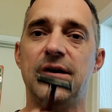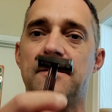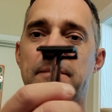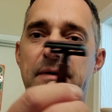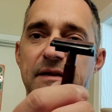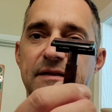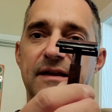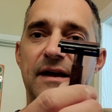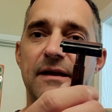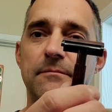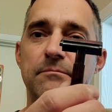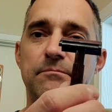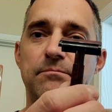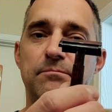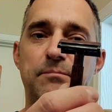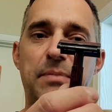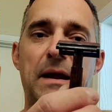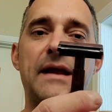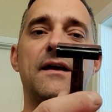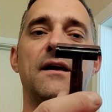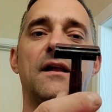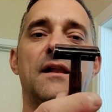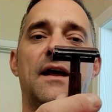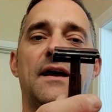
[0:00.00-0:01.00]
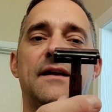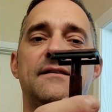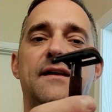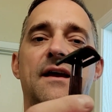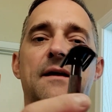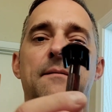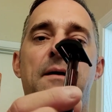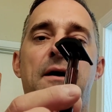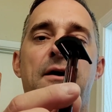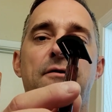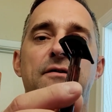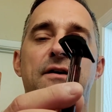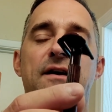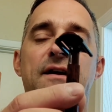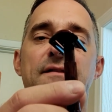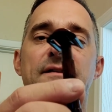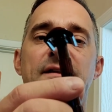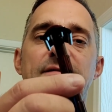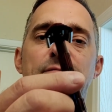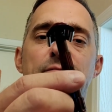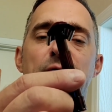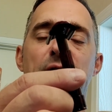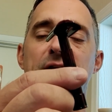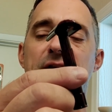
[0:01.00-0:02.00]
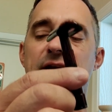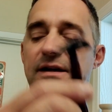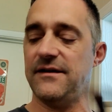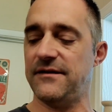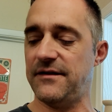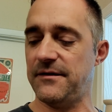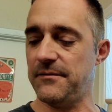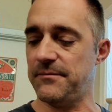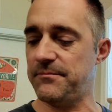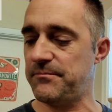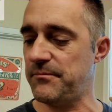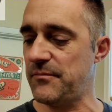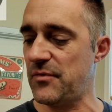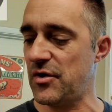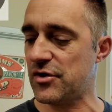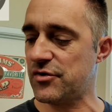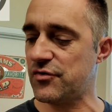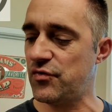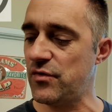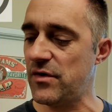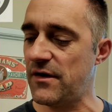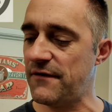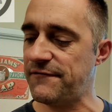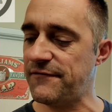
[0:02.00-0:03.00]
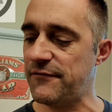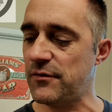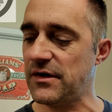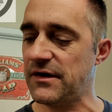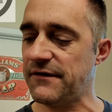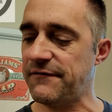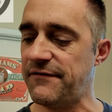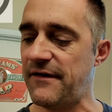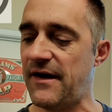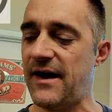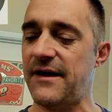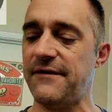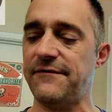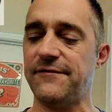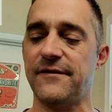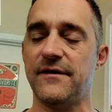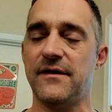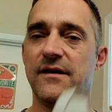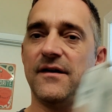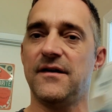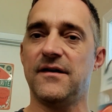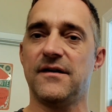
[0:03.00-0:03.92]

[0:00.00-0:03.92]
But then Bakelite came out, and this one here, the Merkur 45,